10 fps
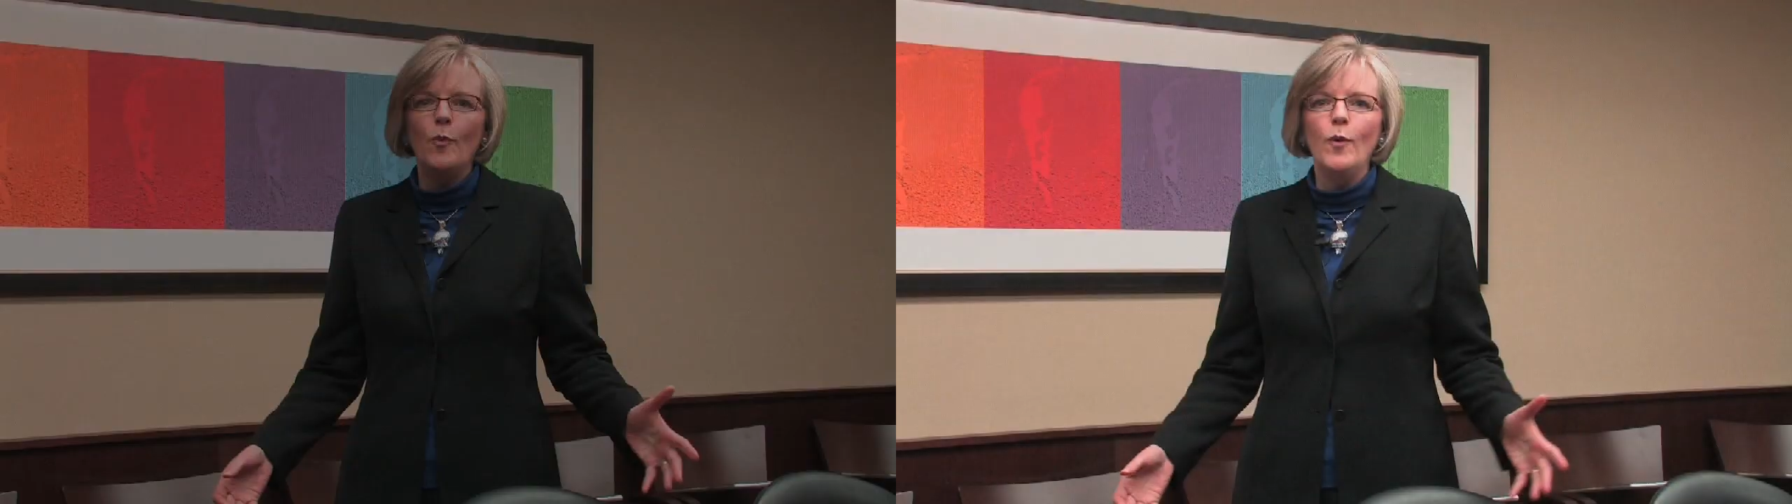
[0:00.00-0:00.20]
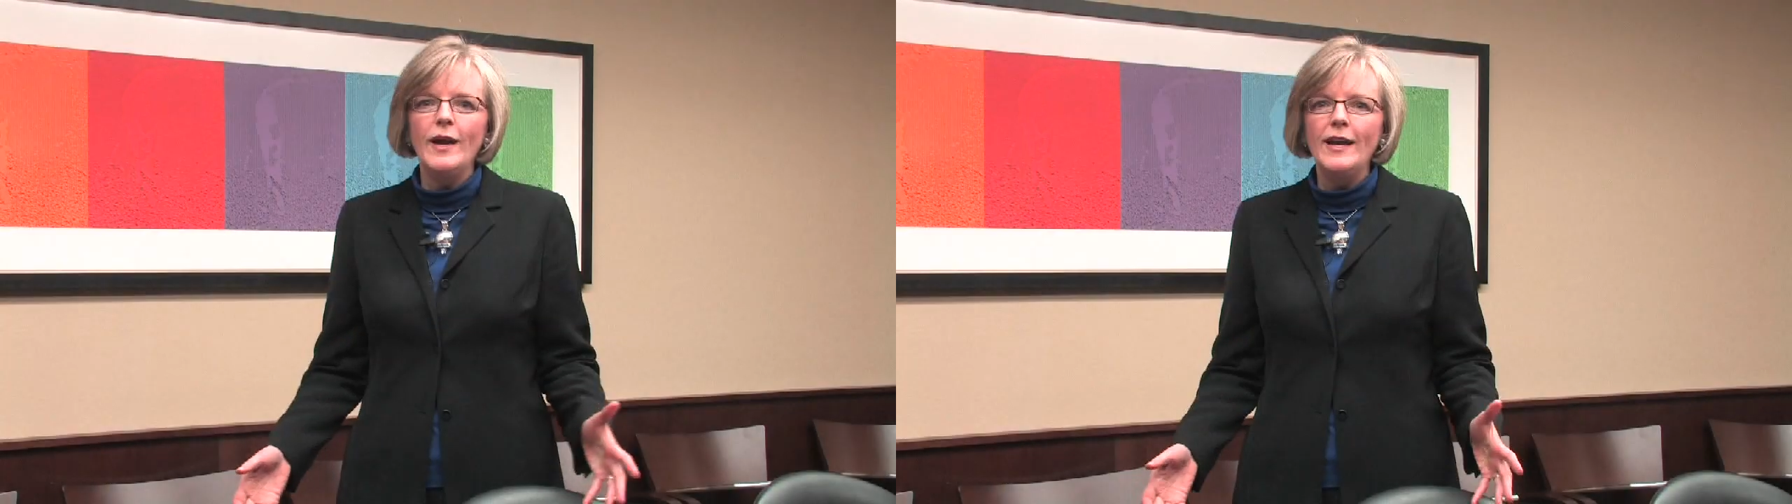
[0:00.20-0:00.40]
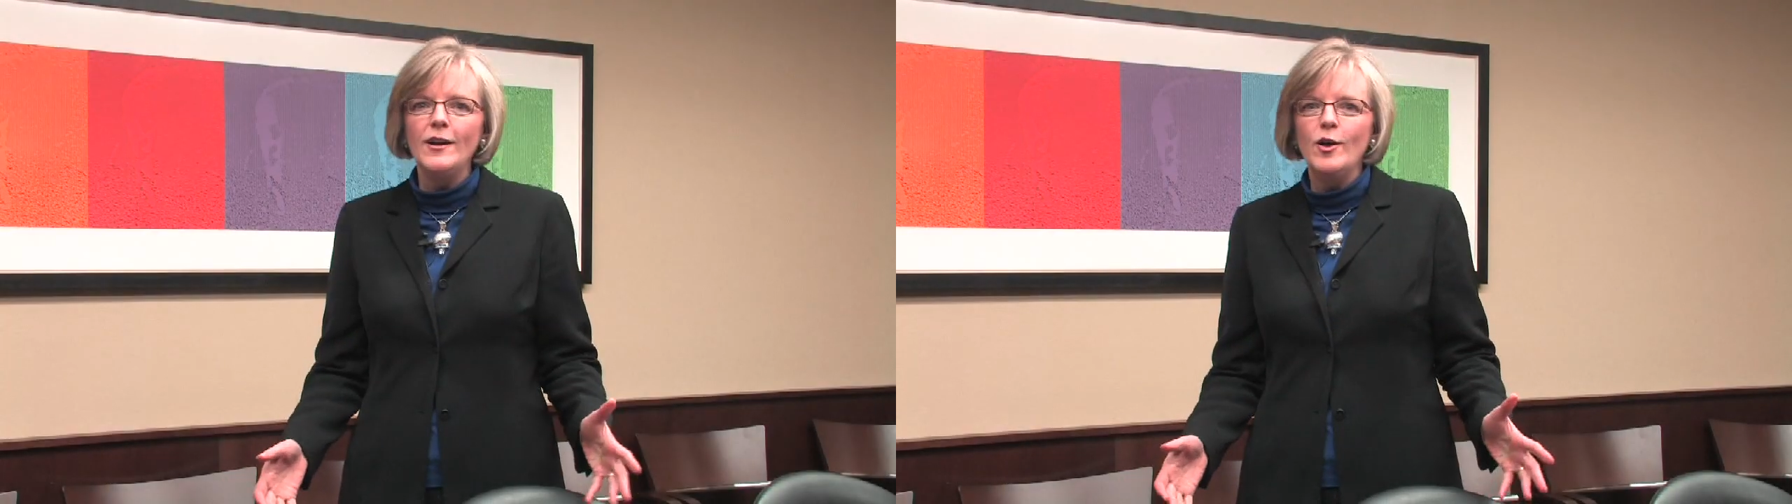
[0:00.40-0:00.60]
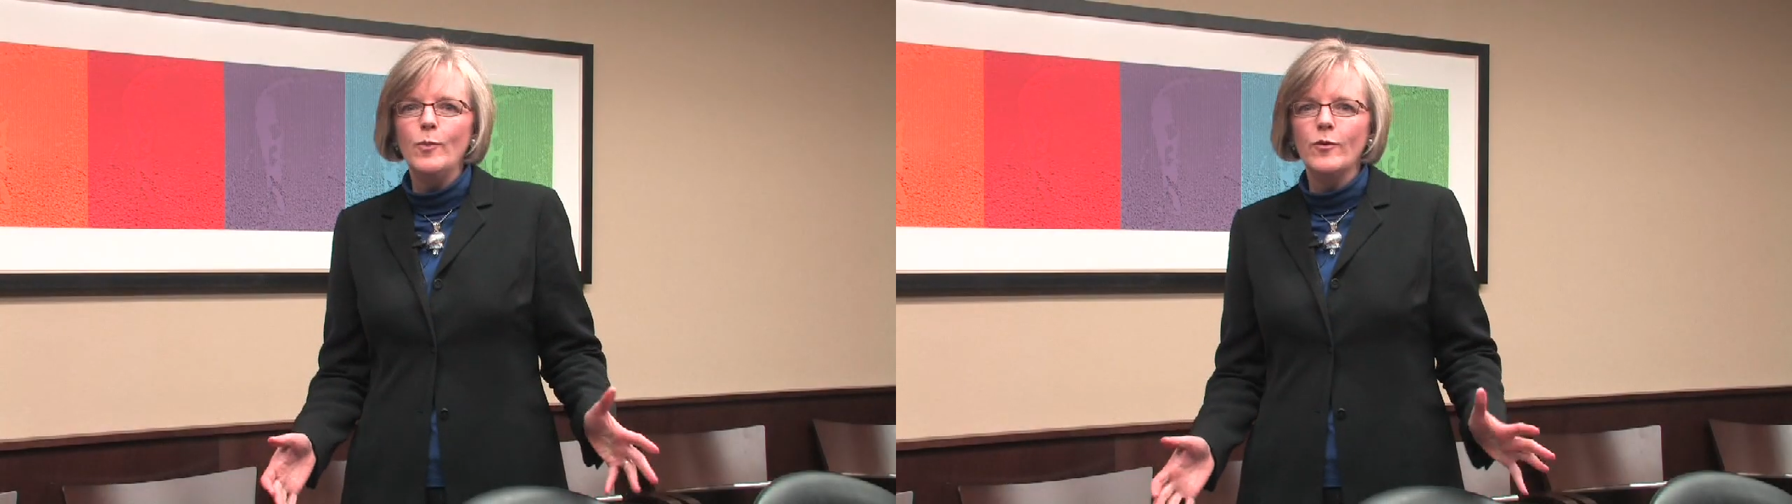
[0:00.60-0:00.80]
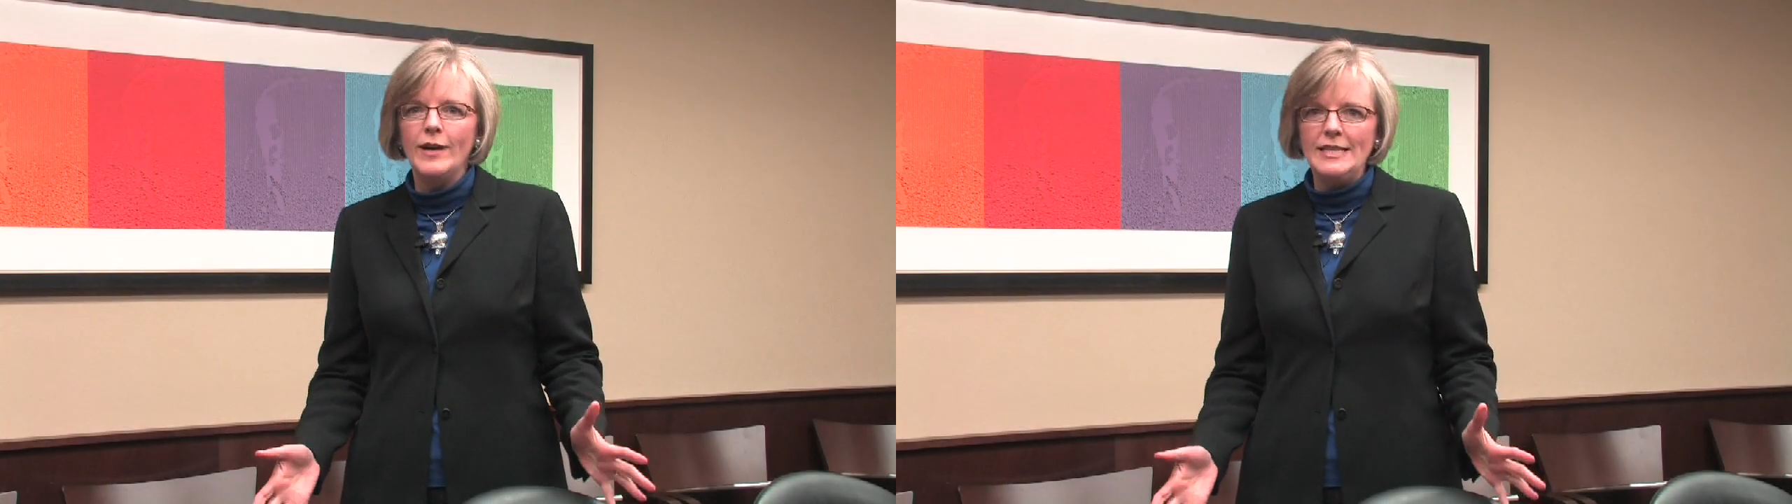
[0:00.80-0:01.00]
Well,
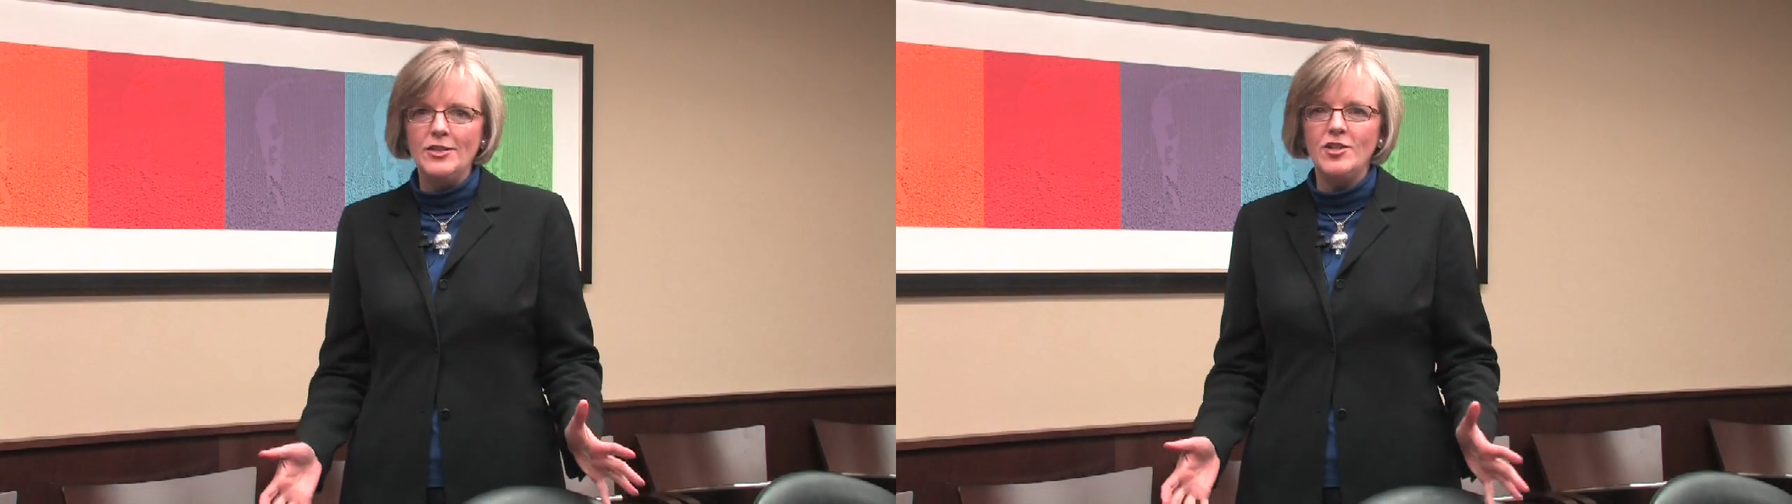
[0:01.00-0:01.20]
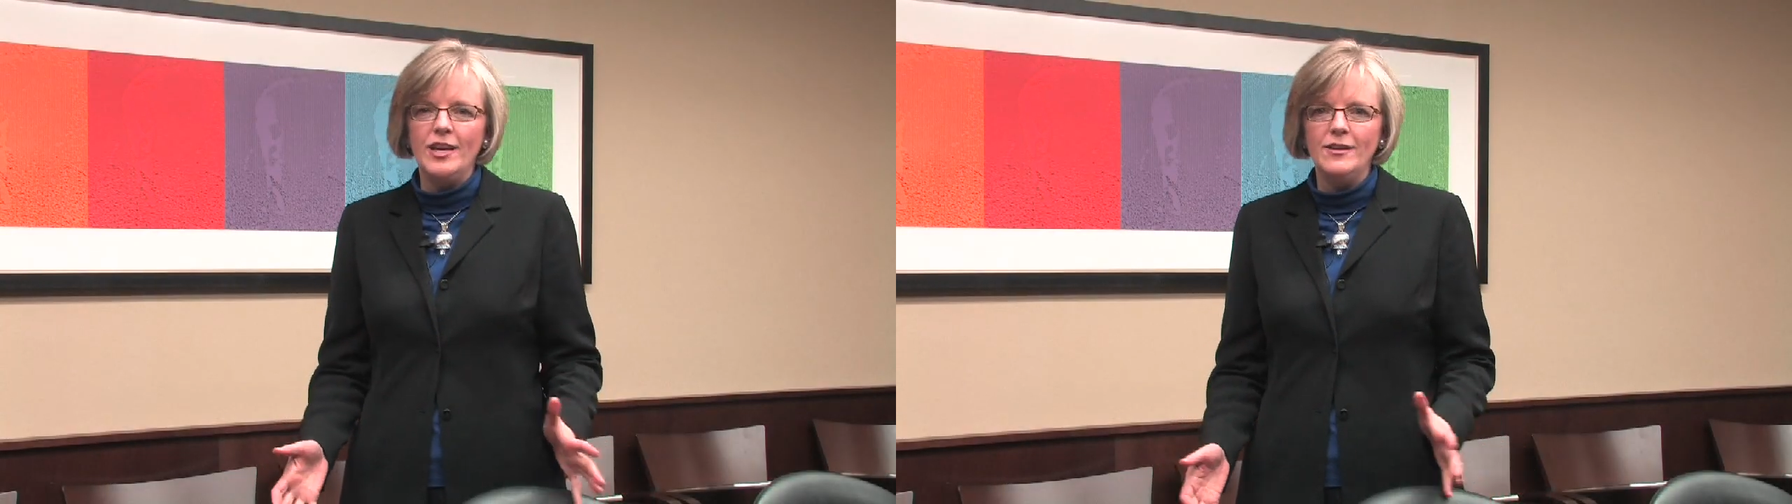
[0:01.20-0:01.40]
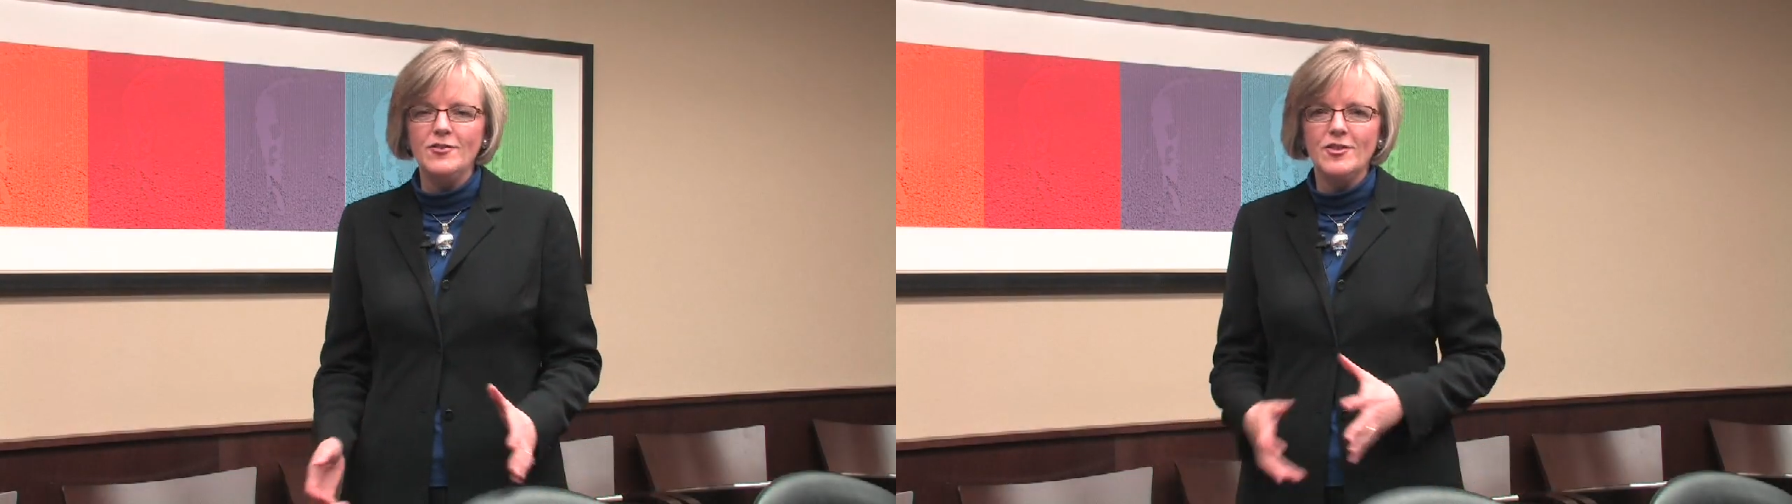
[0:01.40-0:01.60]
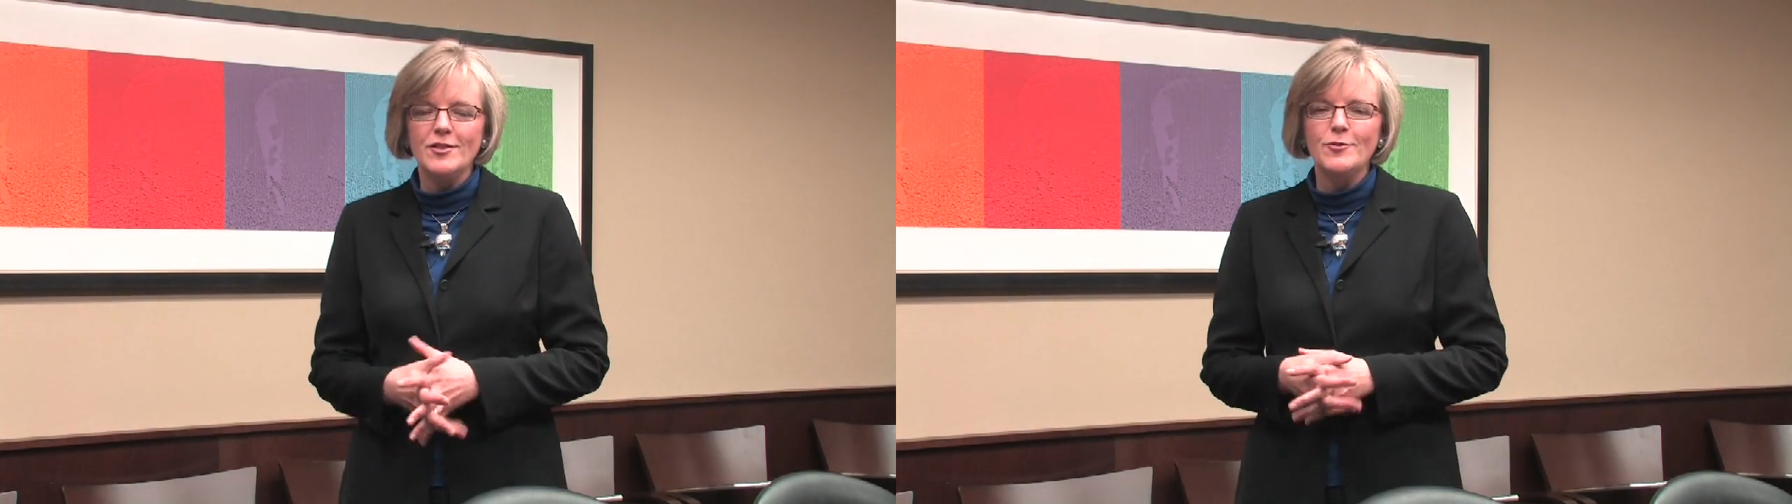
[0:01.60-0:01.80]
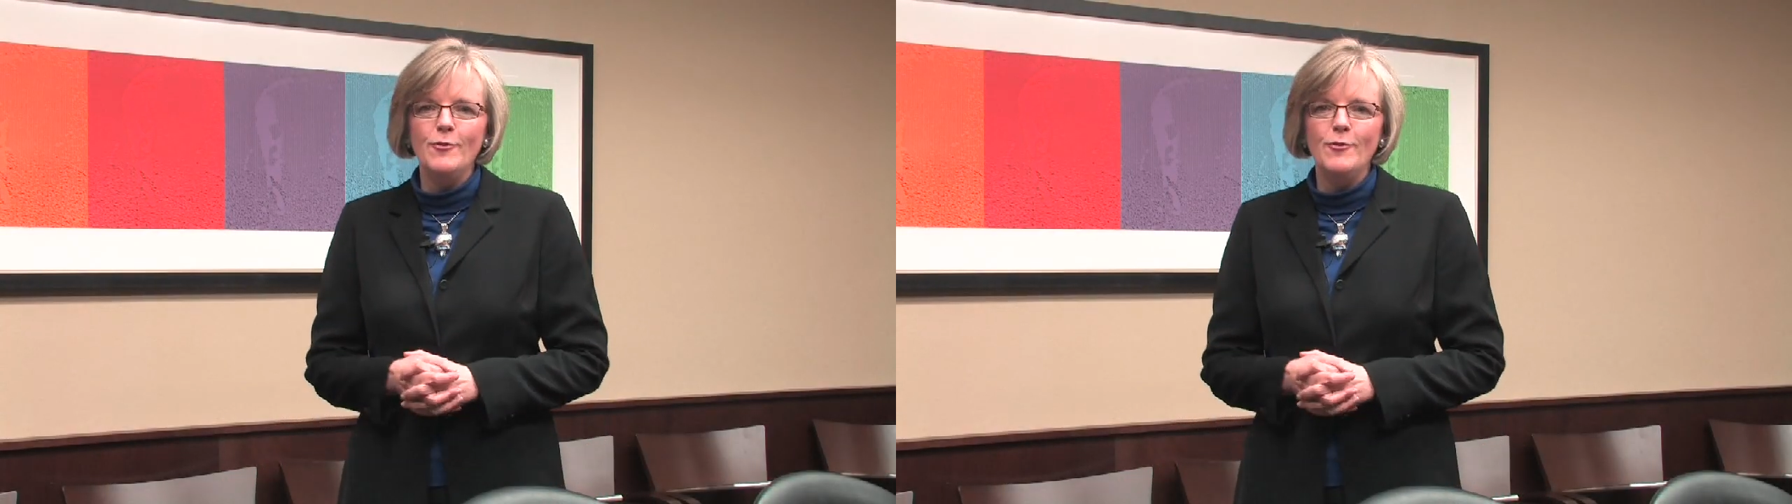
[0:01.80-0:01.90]
breast changes.